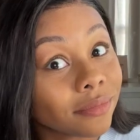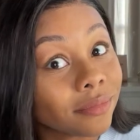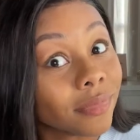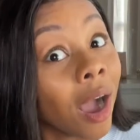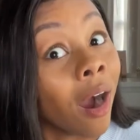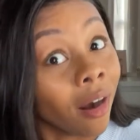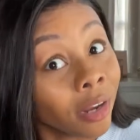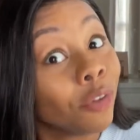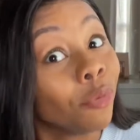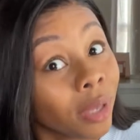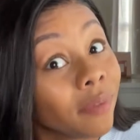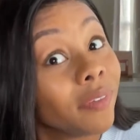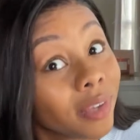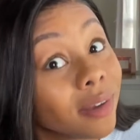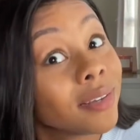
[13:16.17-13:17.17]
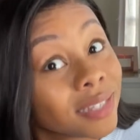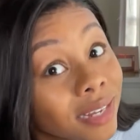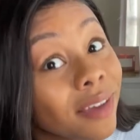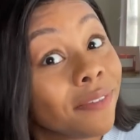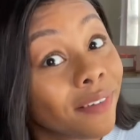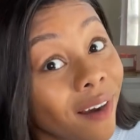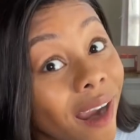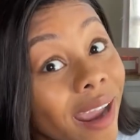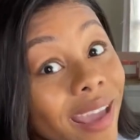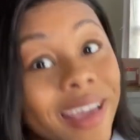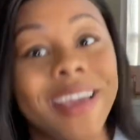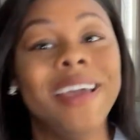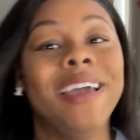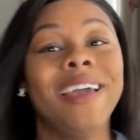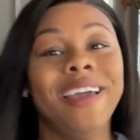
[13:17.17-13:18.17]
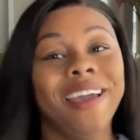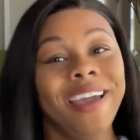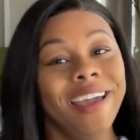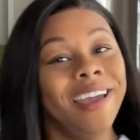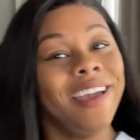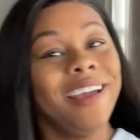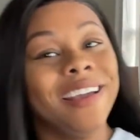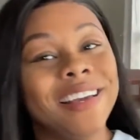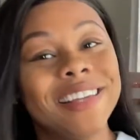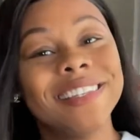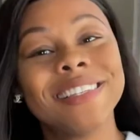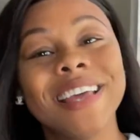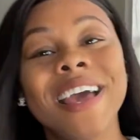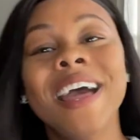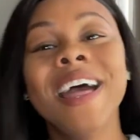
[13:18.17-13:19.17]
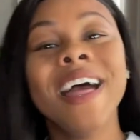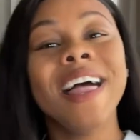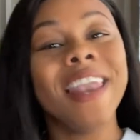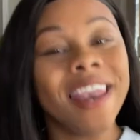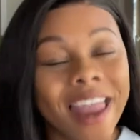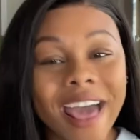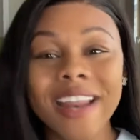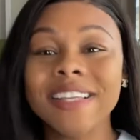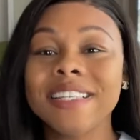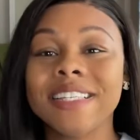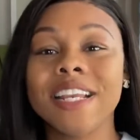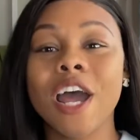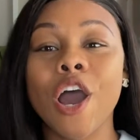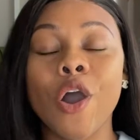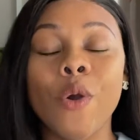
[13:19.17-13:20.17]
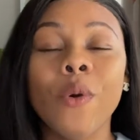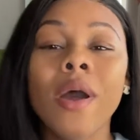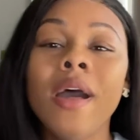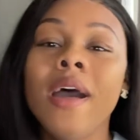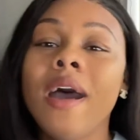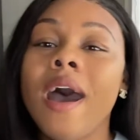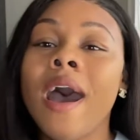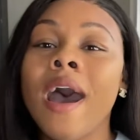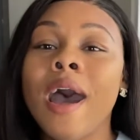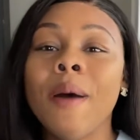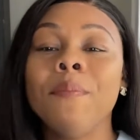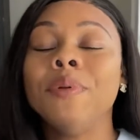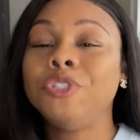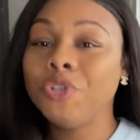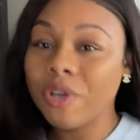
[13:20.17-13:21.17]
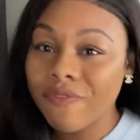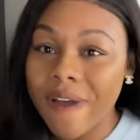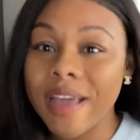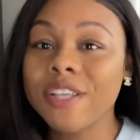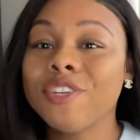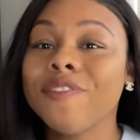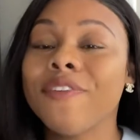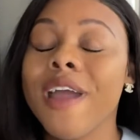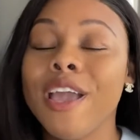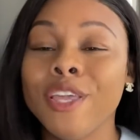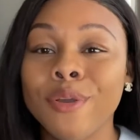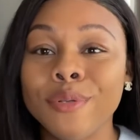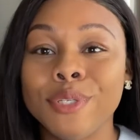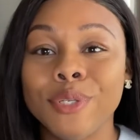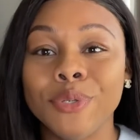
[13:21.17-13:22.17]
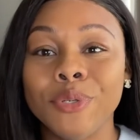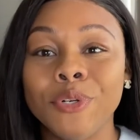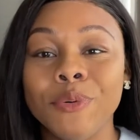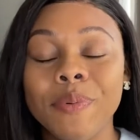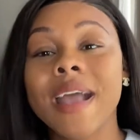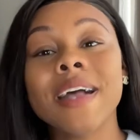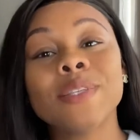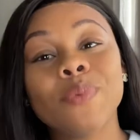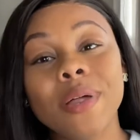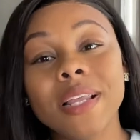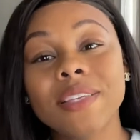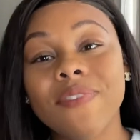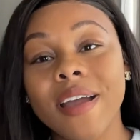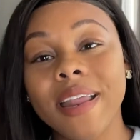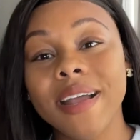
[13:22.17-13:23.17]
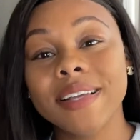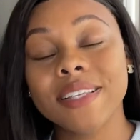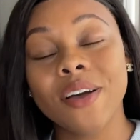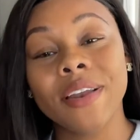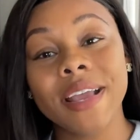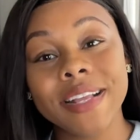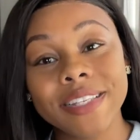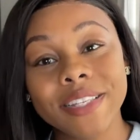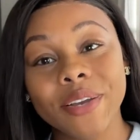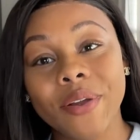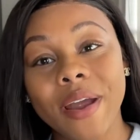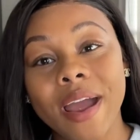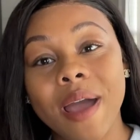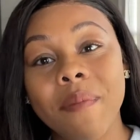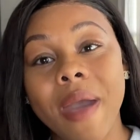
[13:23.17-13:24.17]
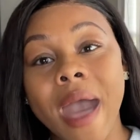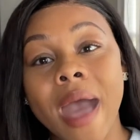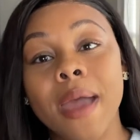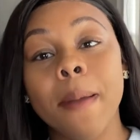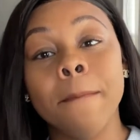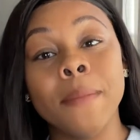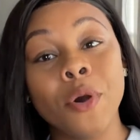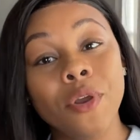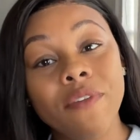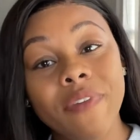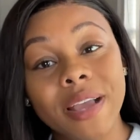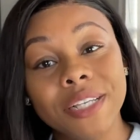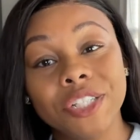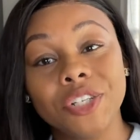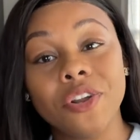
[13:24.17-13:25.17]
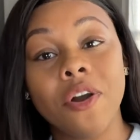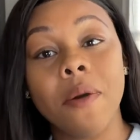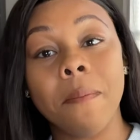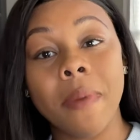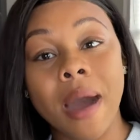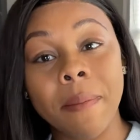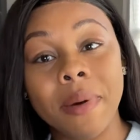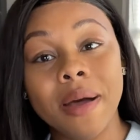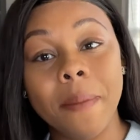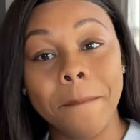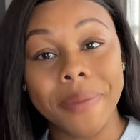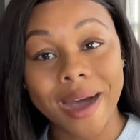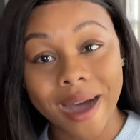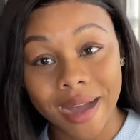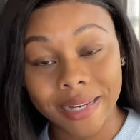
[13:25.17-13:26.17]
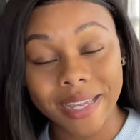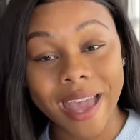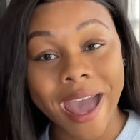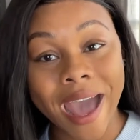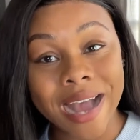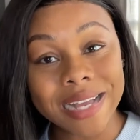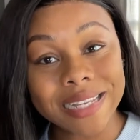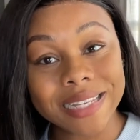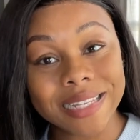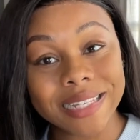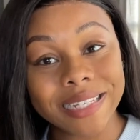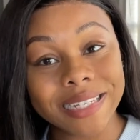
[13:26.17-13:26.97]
Are you giving yourself grace? Let us know. But you can find us over at YouTube, as well as finding us on Instagram at Motivational Mama Podcast.